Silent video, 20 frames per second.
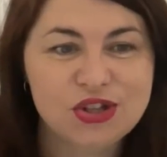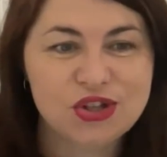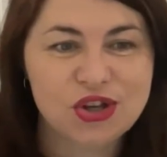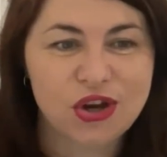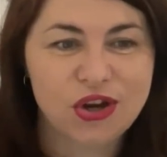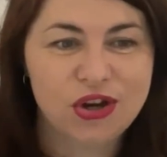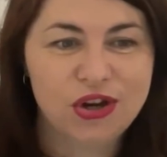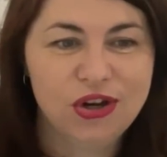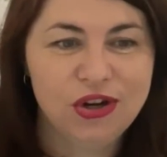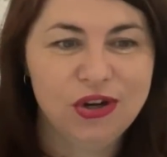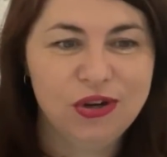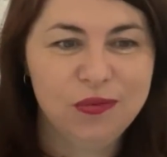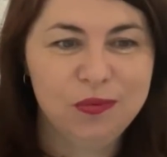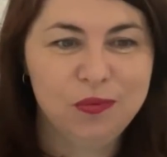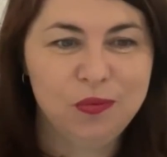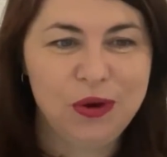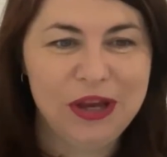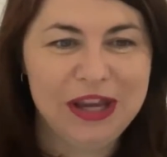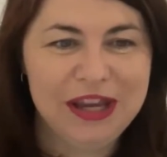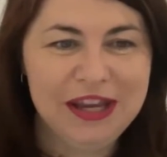So
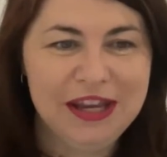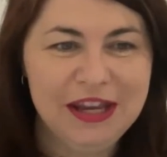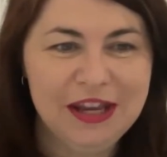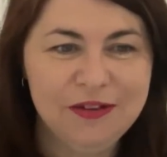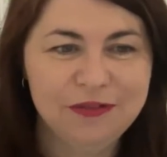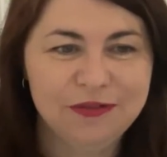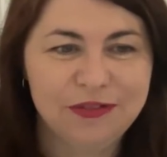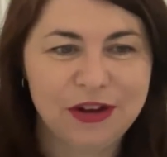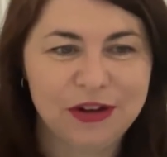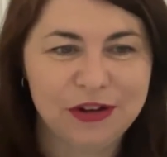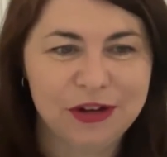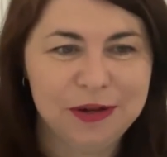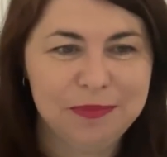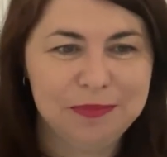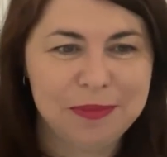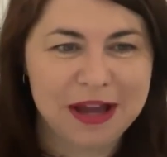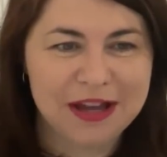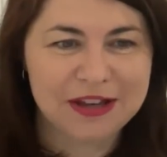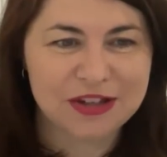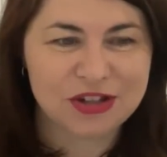we very
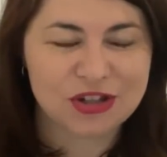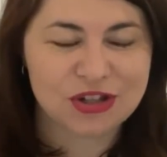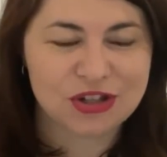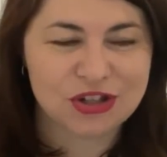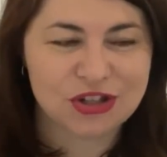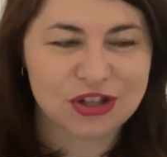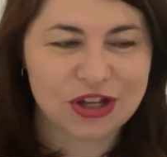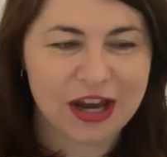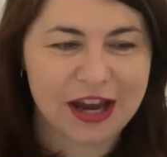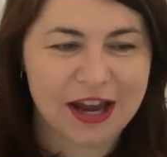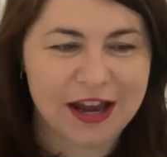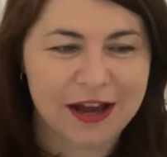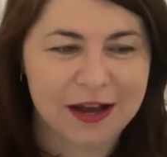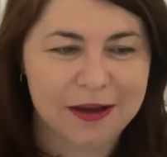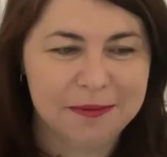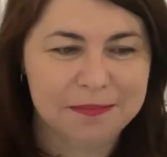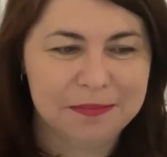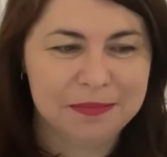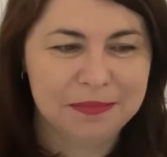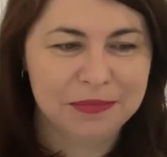much
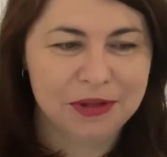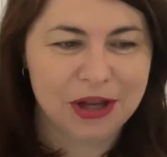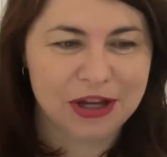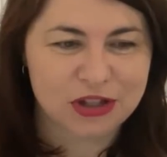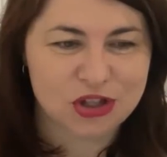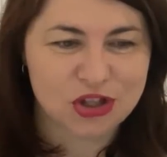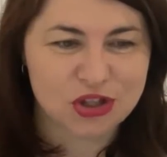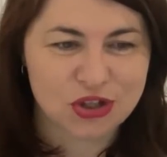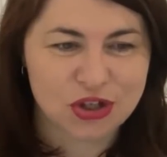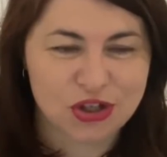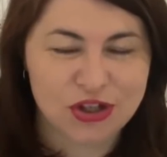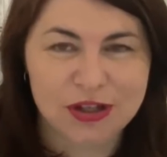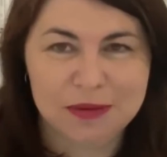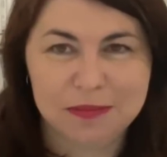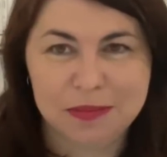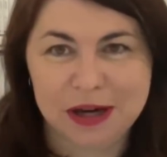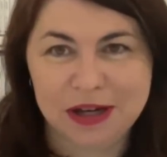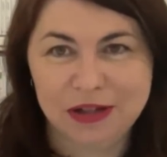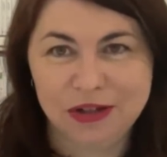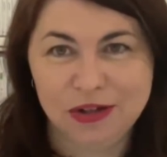um, like to show you the
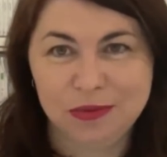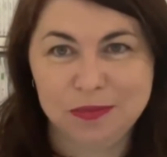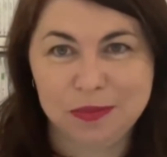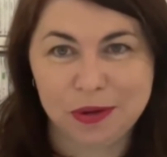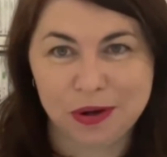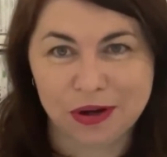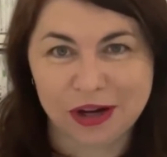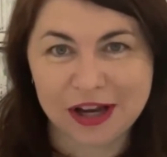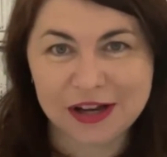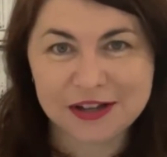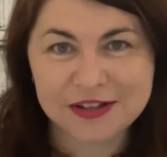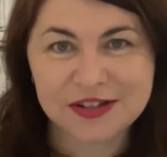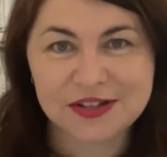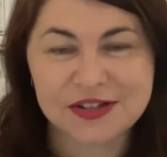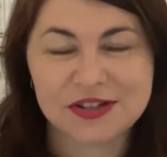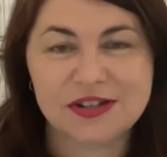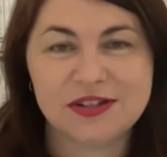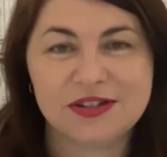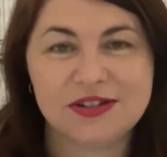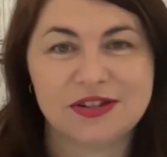brand new
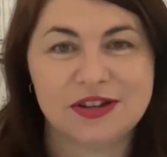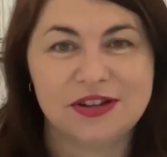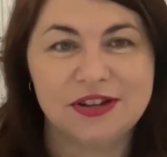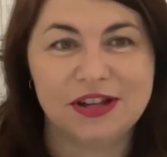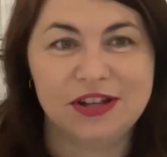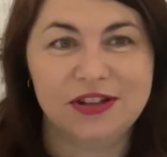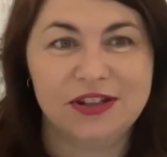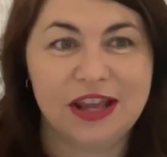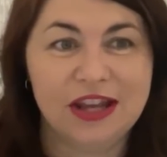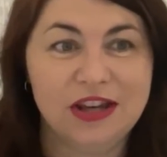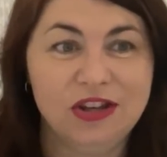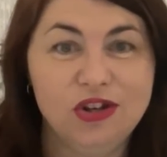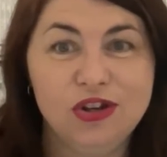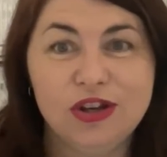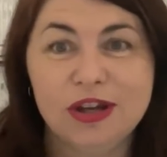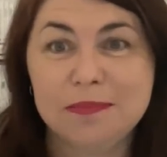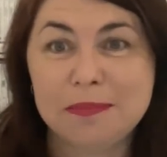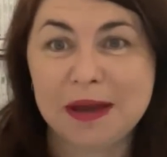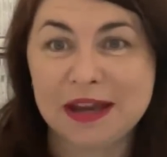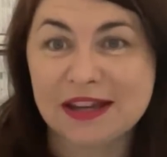products so that then you
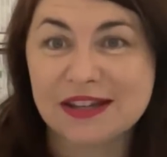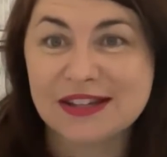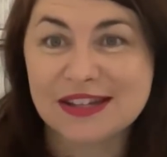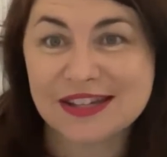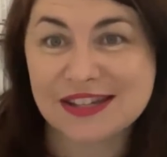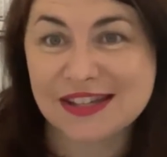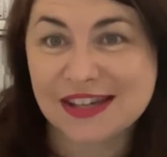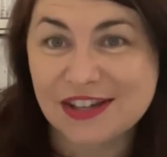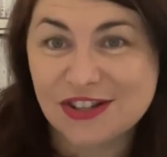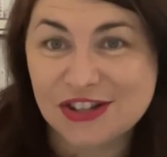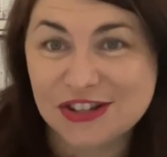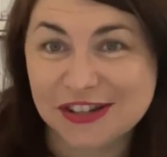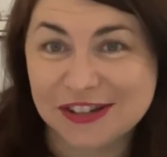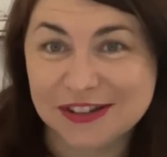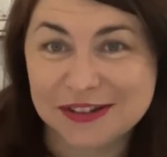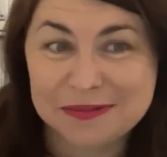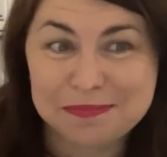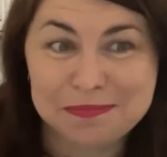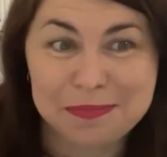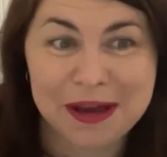can make a
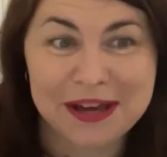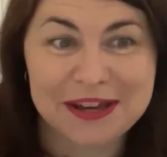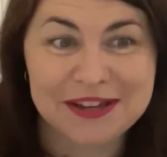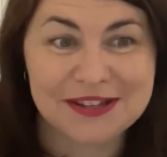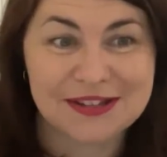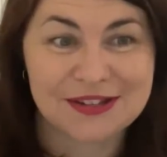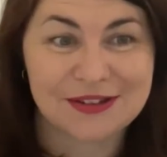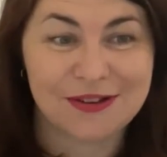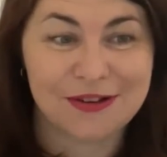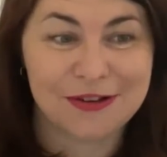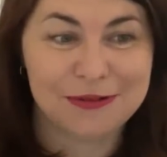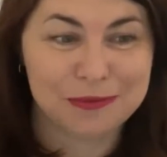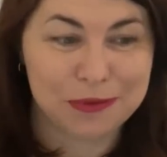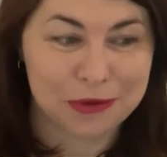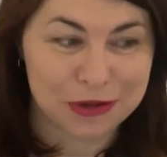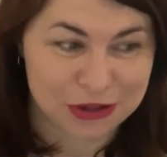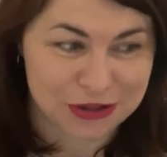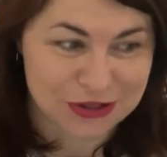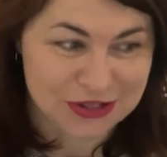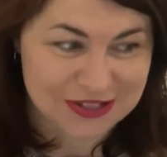decision based on
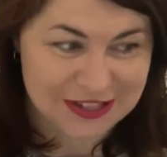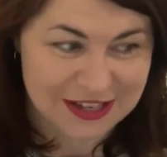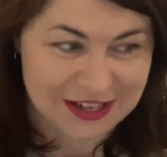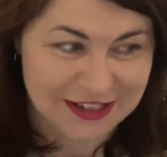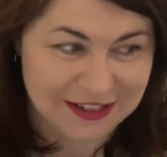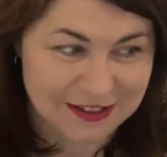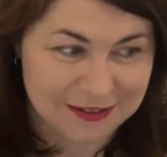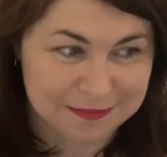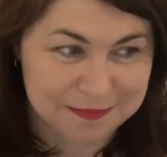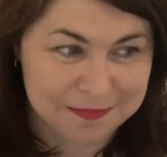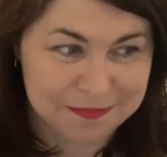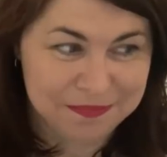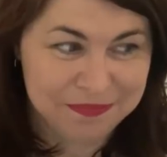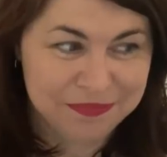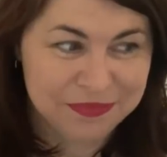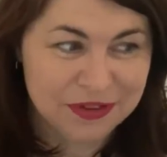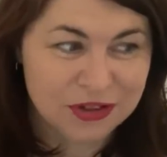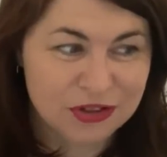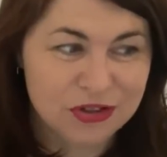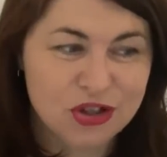what you're seeing.
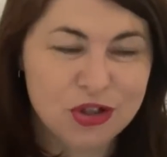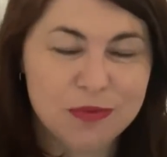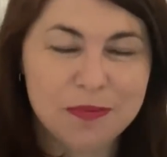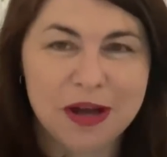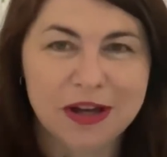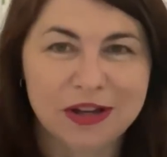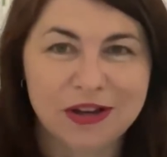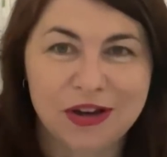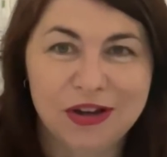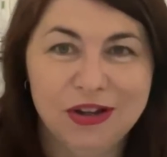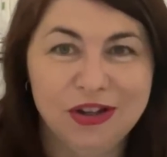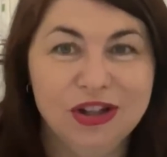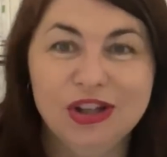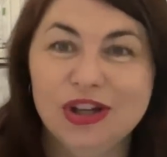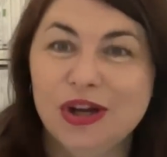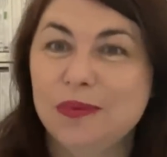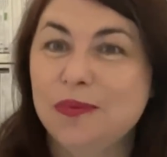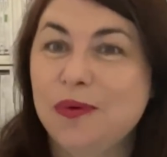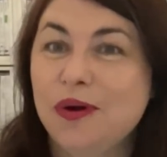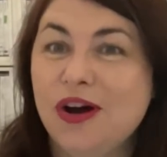Because you might go, you
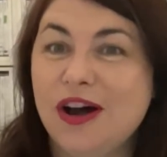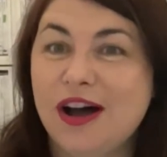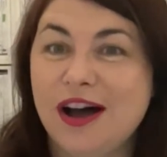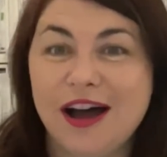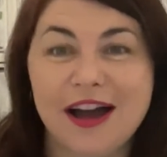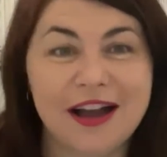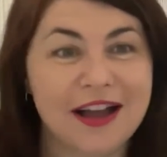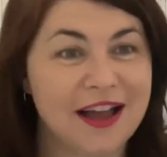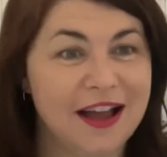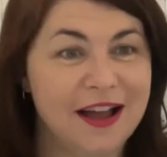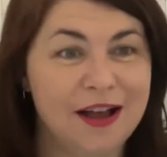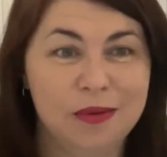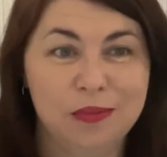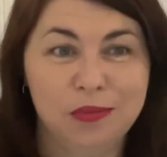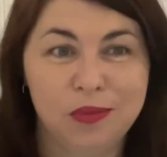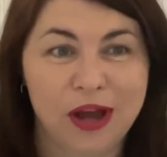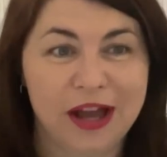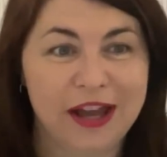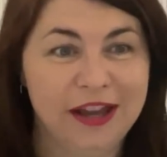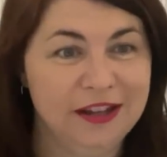know what, I can't
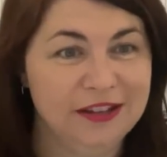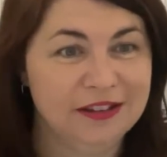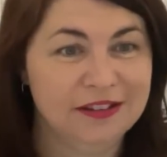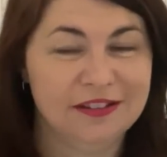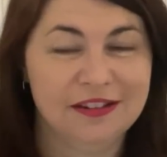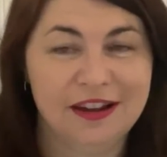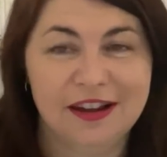wait.